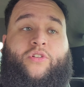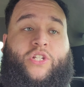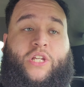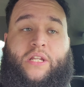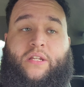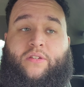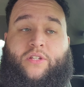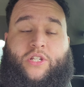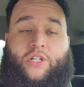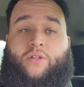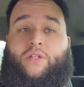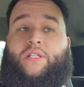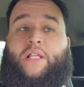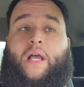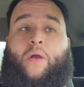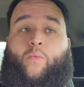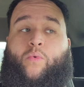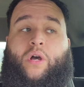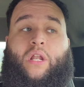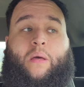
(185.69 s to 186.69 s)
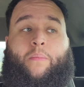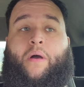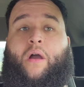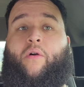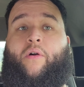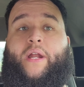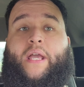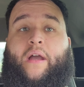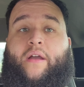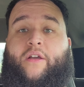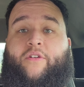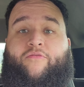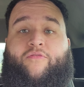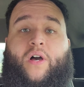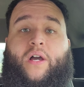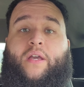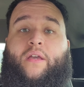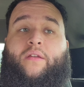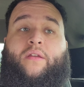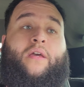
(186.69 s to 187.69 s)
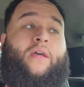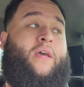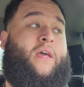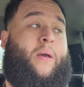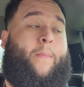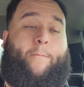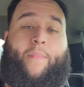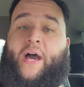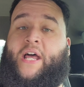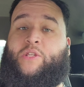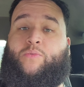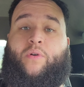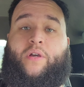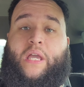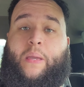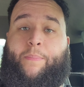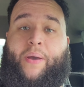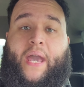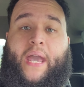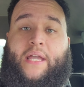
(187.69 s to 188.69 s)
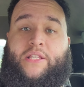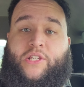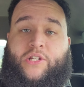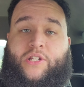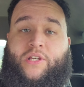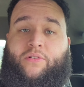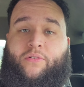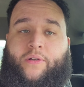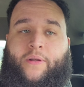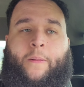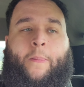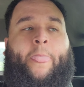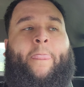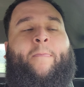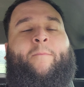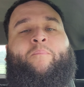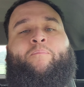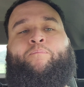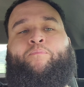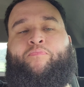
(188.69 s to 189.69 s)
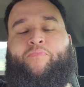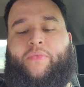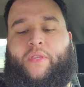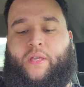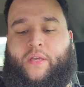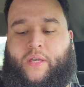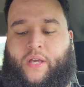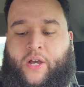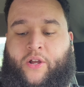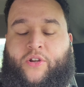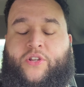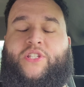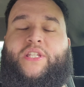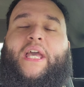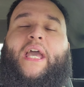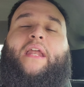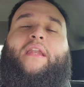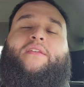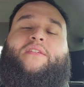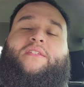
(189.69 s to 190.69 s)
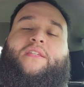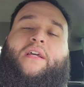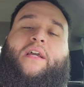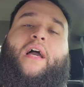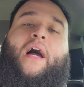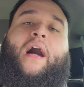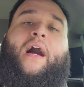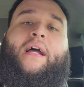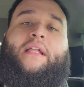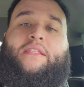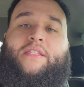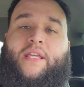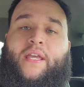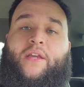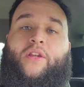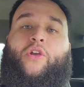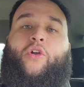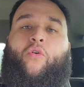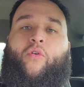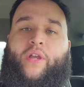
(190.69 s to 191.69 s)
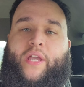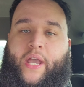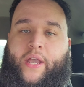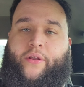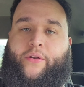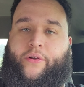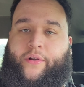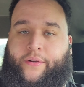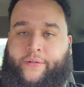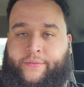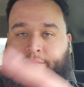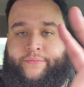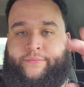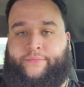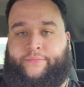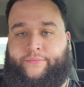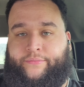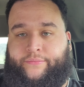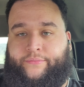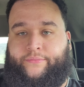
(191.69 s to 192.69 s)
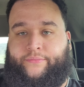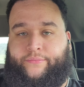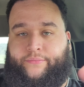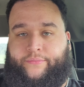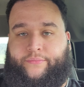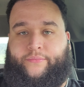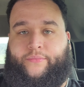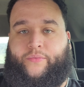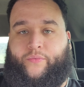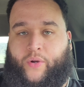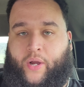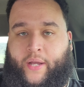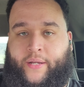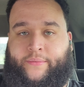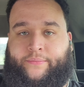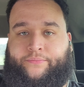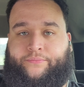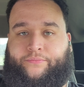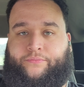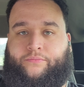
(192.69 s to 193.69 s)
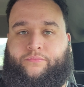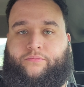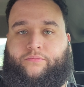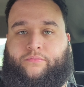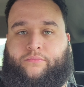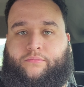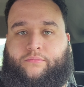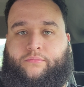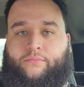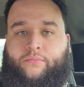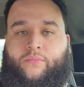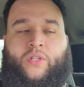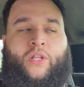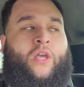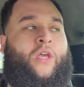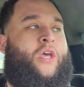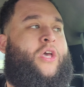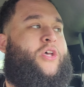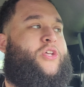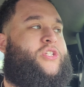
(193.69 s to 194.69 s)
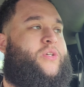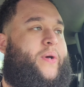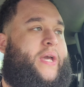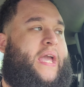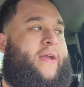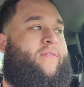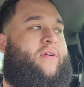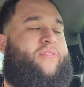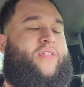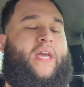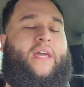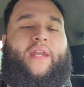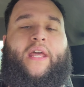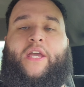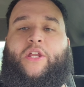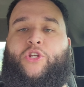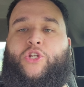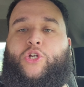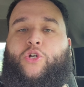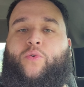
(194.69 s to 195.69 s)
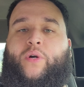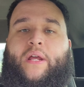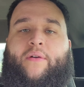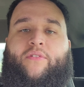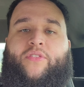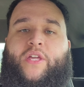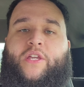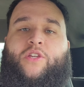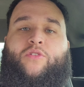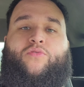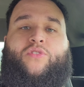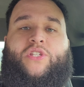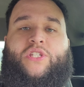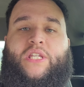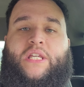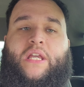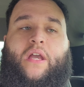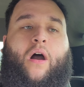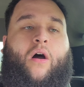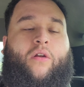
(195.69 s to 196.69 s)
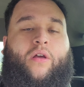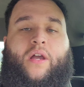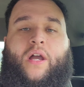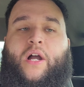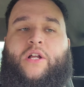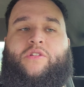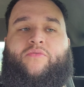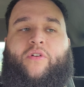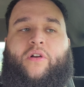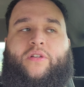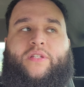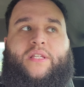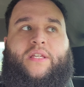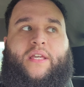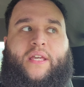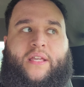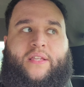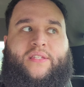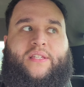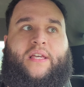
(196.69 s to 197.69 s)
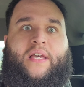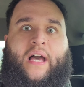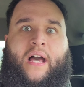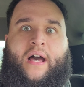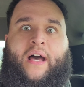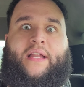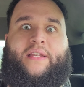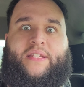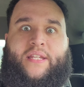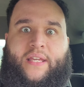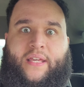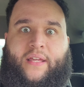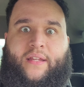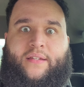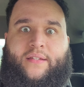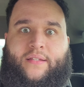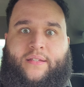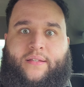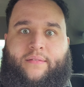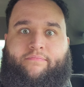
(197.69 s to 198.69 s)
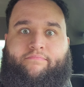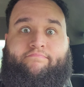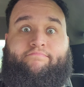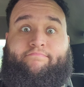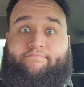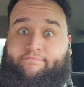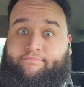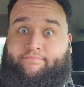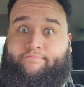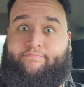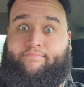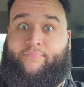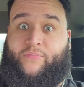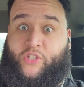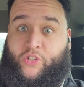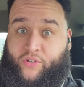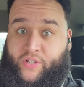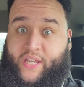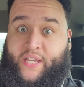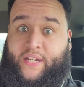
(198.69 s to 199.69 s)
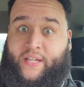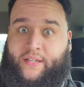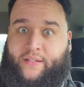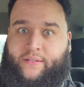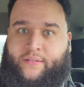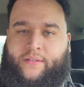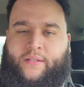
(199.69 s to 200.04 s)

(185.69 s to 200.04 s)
She's like, well, I'm already out here fucking, might as well get paid to do it. Understand, this is a content creator, right? So everything they do and everything you see, all the controversy, is content. You get it?